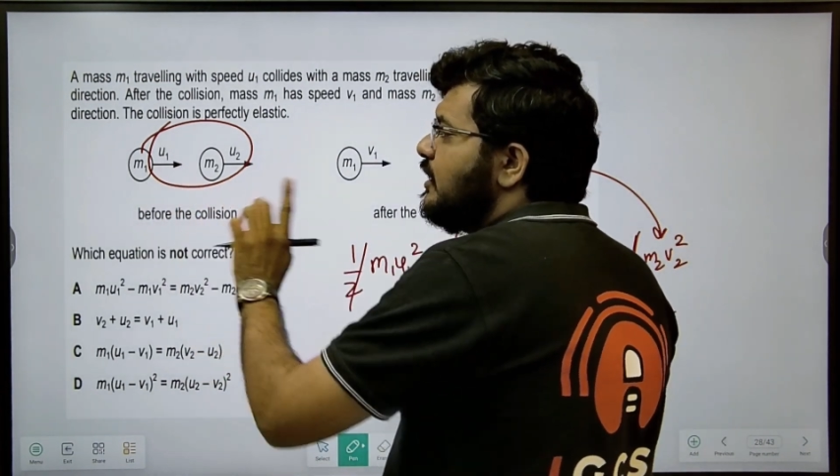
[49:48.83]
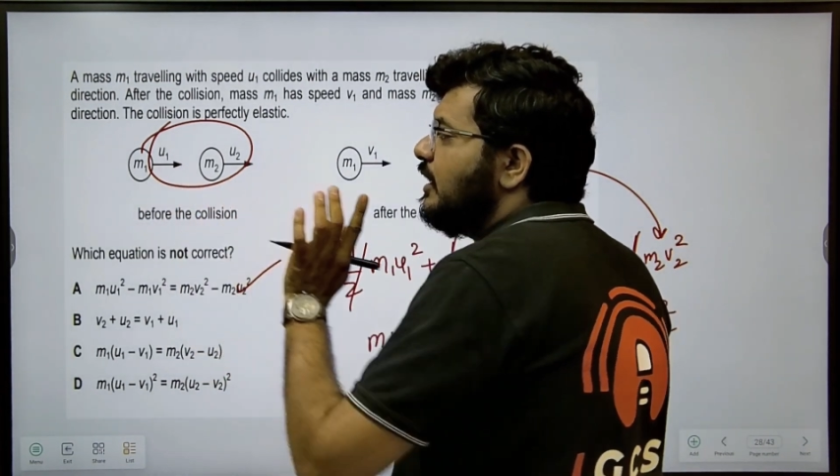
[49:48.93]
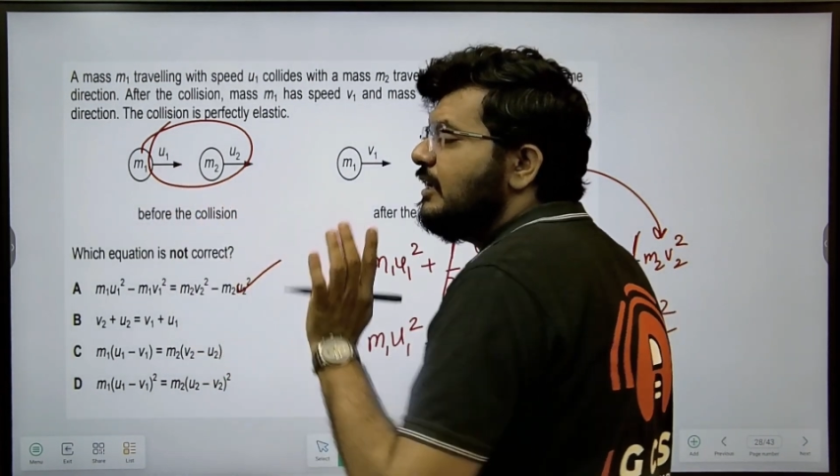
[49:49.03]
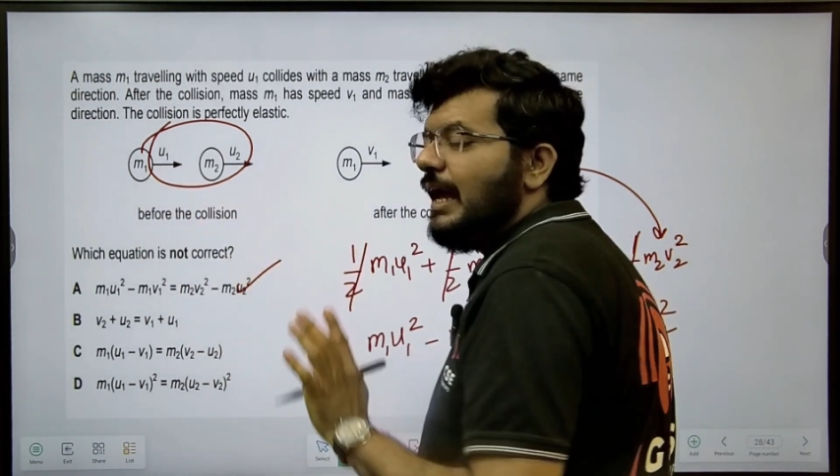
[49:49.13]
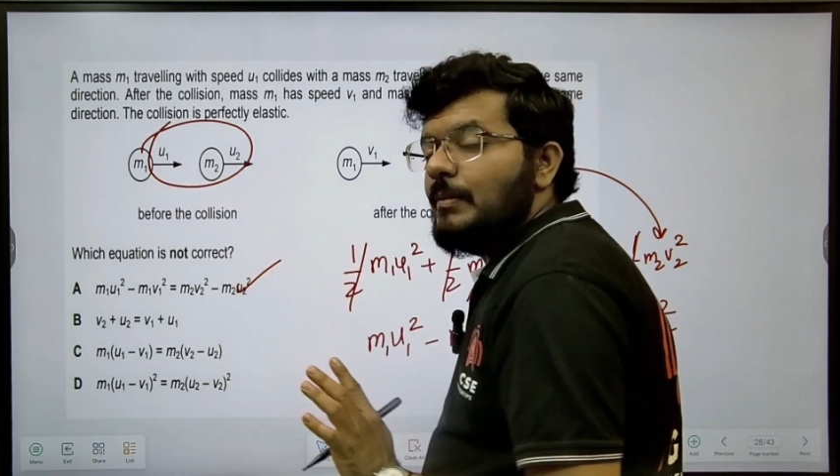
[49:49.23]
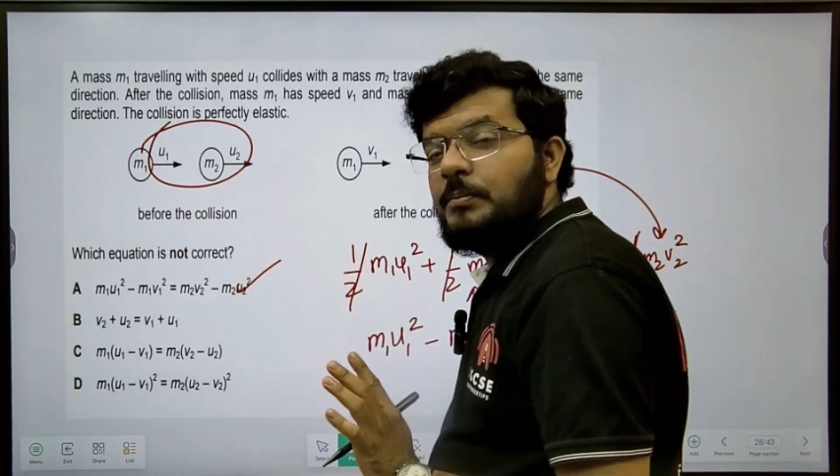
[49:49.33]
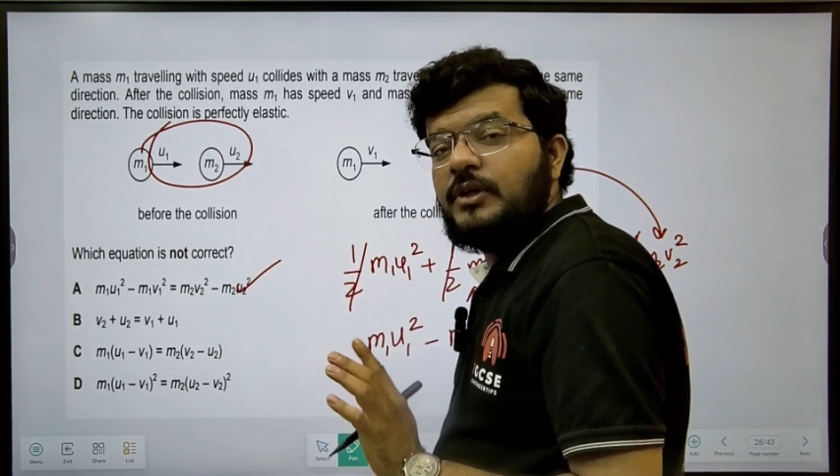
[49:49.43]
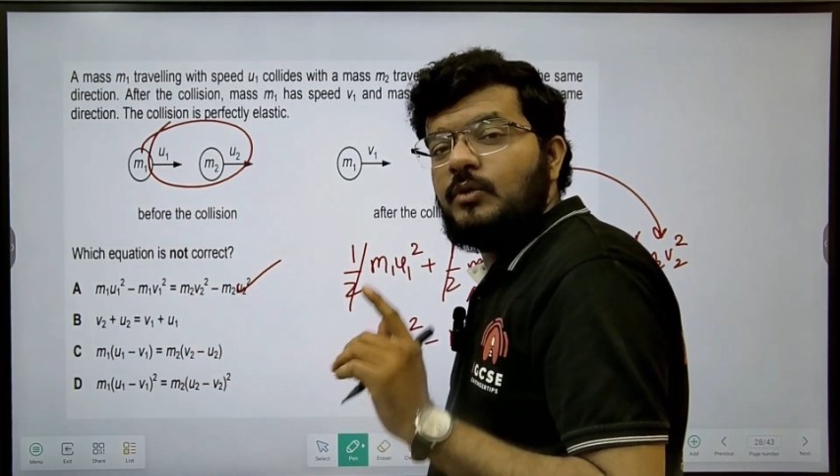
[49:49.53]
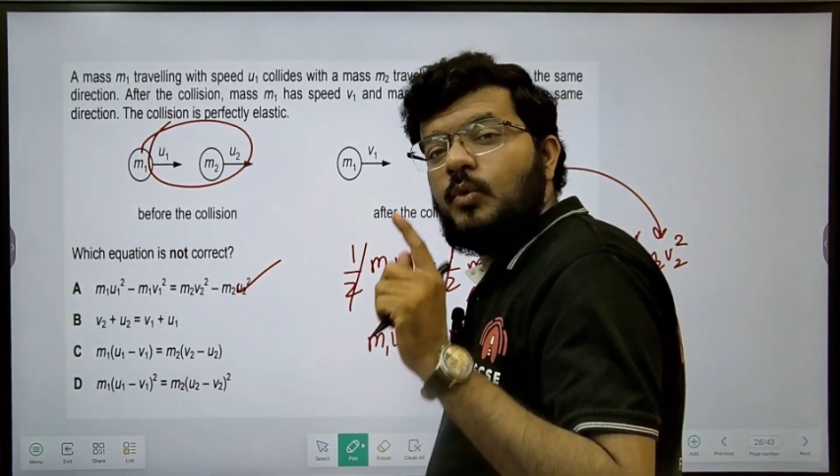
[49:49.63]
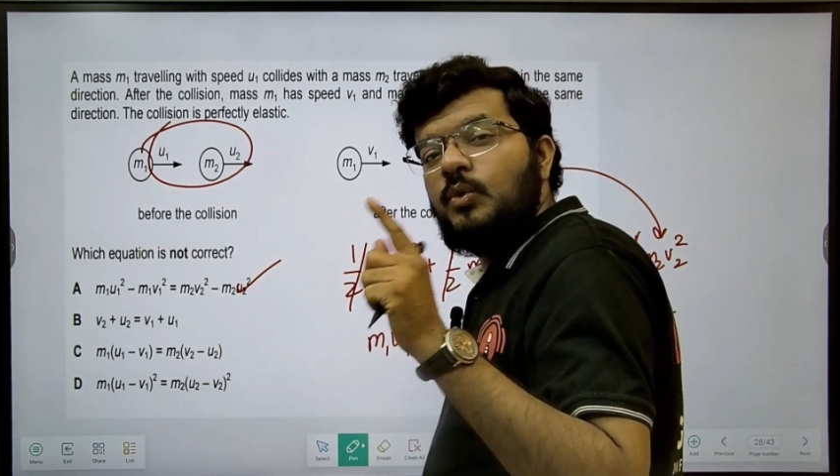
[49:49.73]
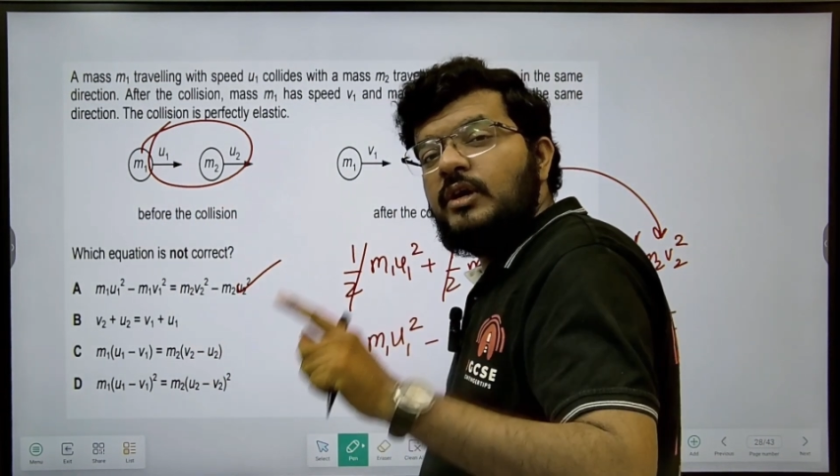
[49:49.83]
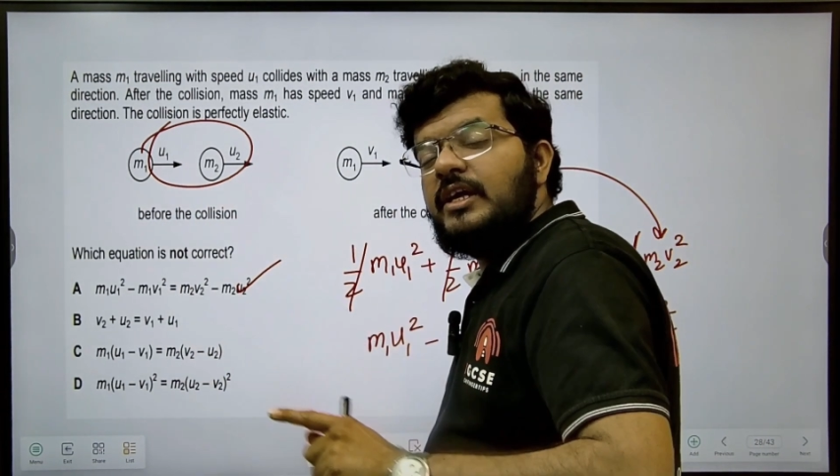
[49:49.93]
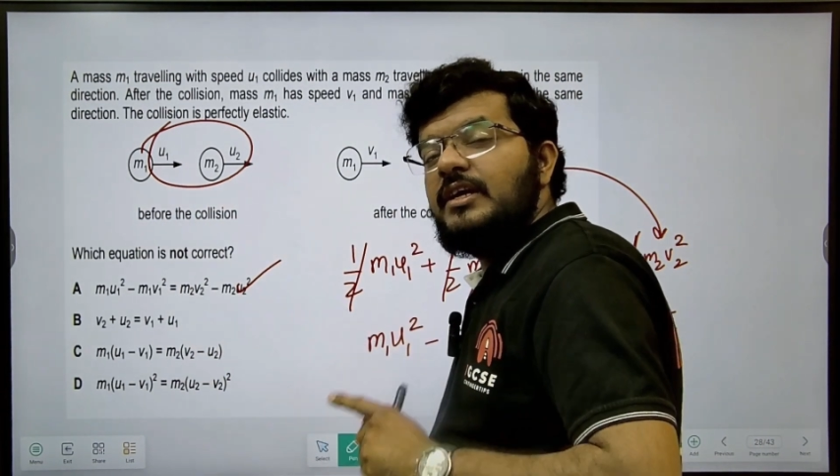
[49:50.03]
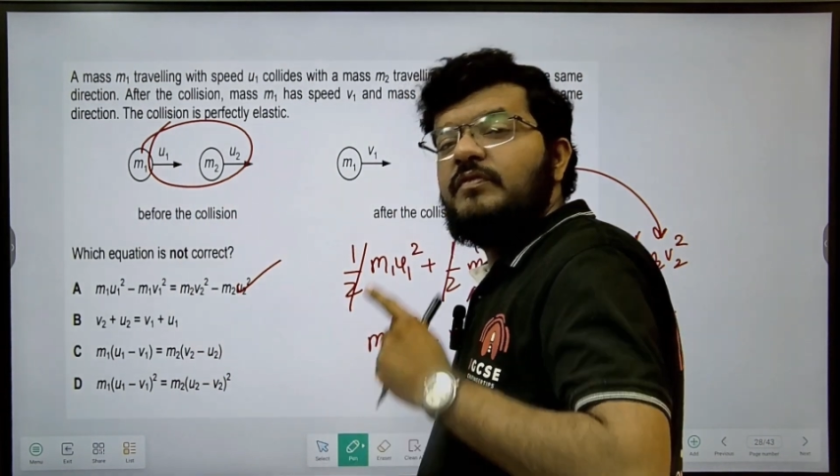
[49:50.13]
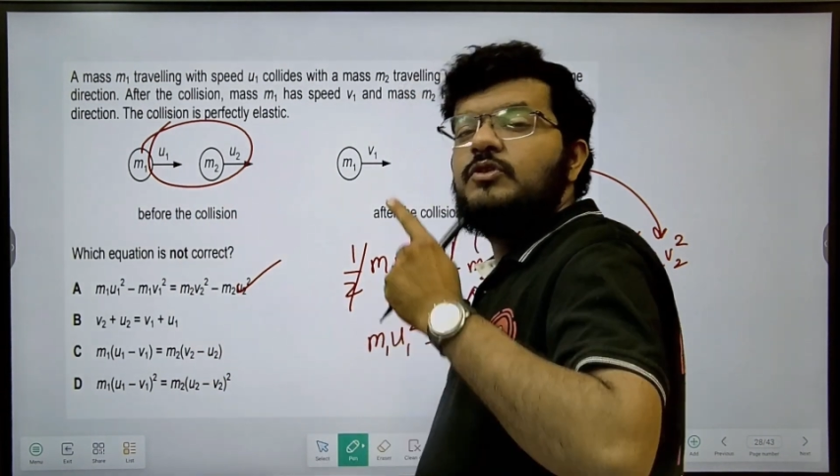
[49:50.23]
can happen
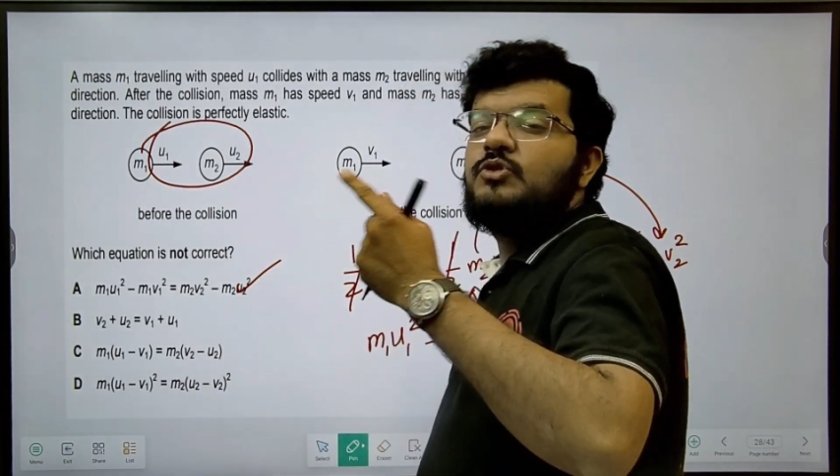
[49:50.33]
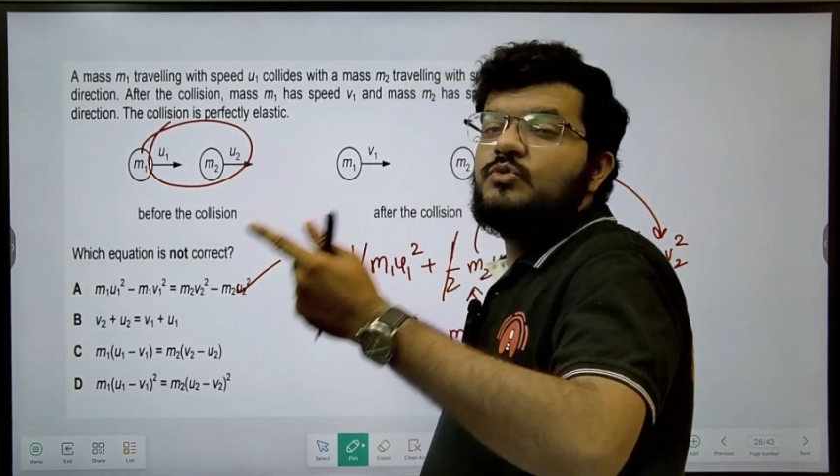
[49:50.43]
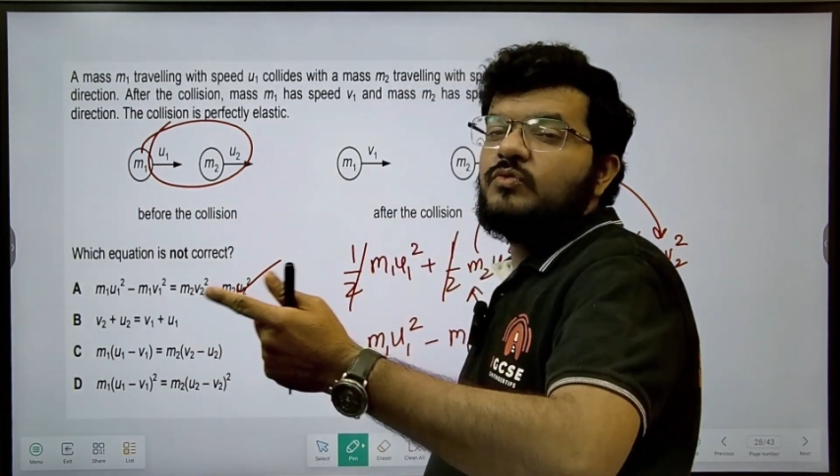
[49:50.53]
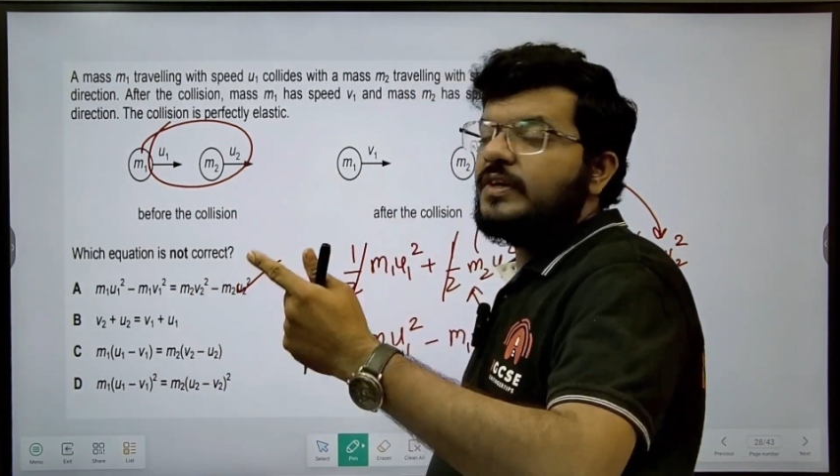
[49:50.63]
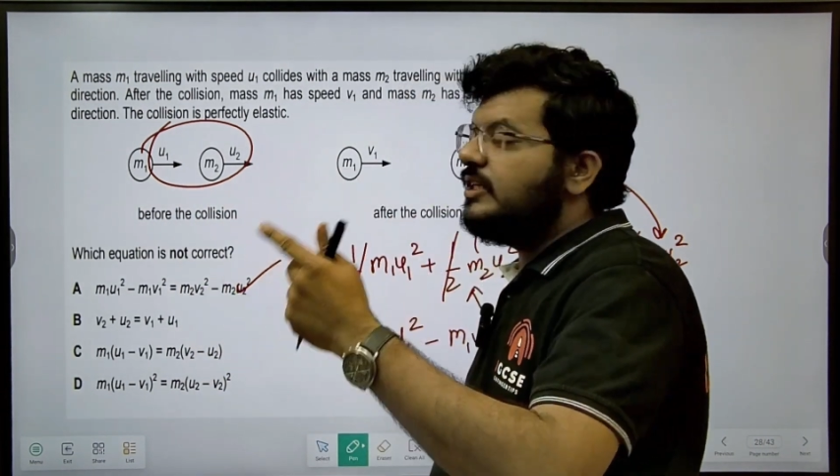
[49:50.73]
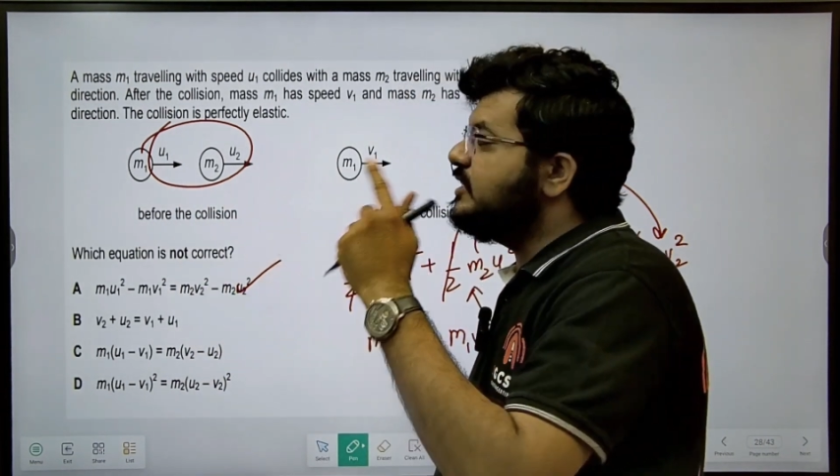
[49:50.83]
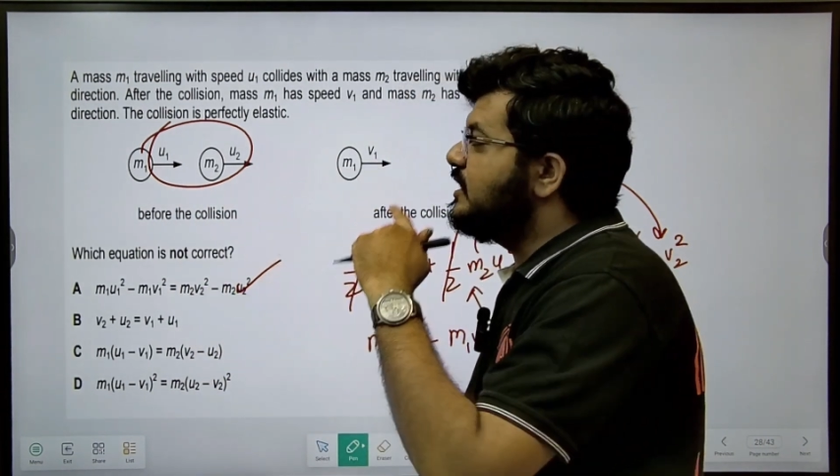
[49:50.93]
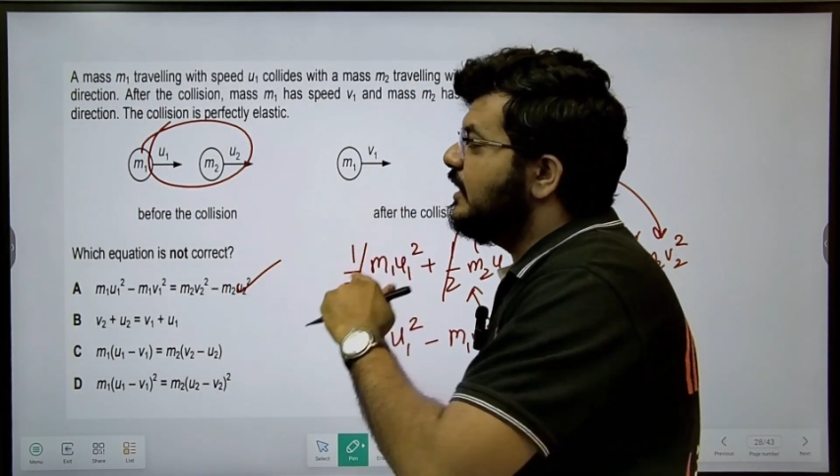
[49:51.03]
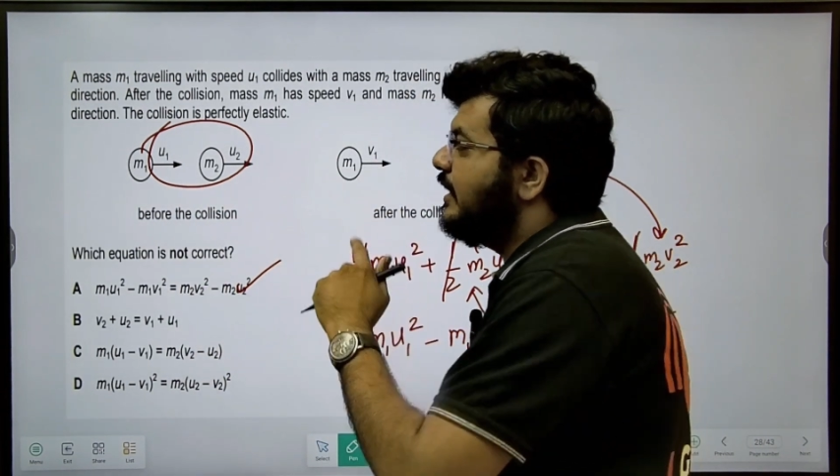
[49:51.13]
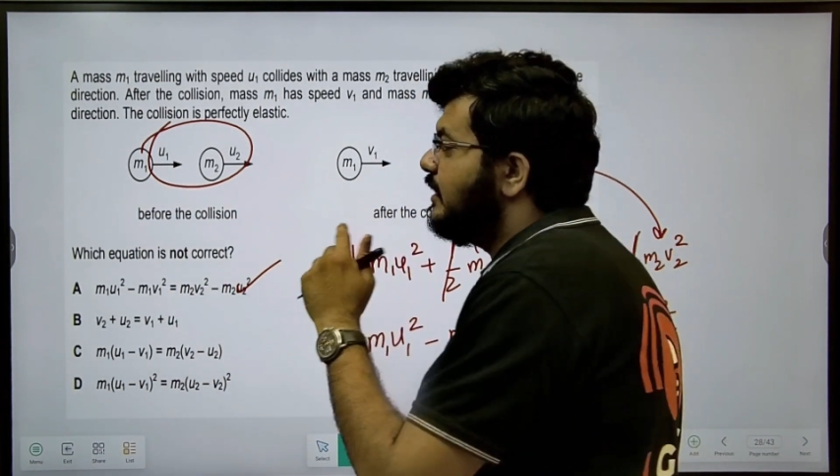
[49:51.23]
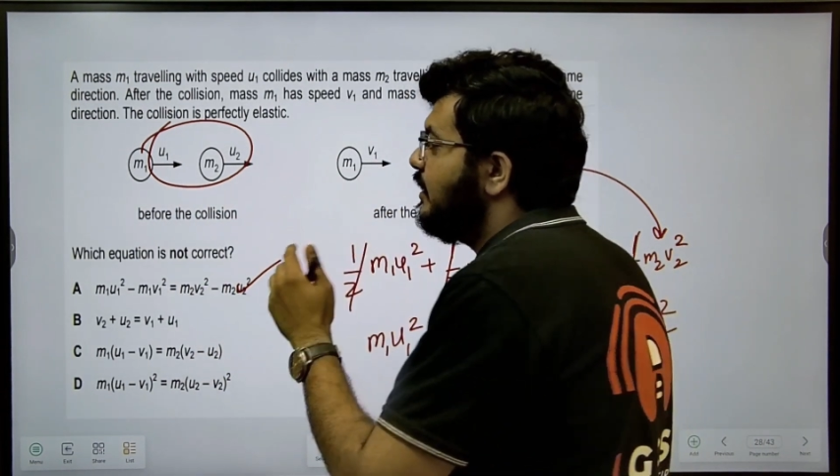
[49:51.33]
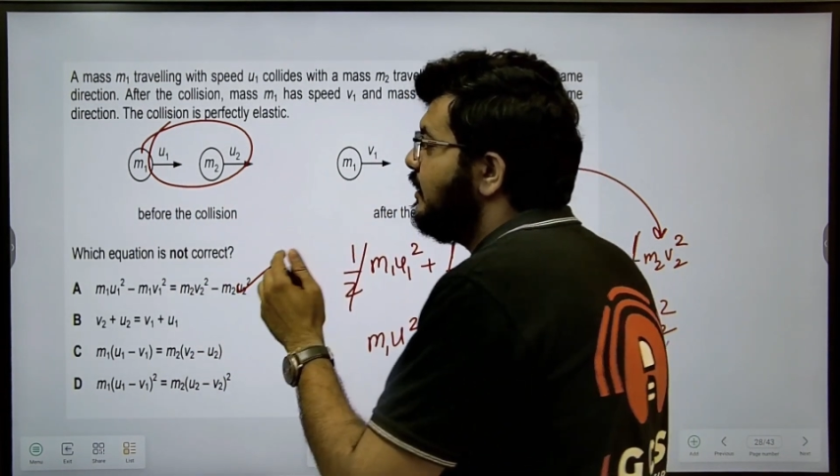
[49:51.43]
only if u1 is greater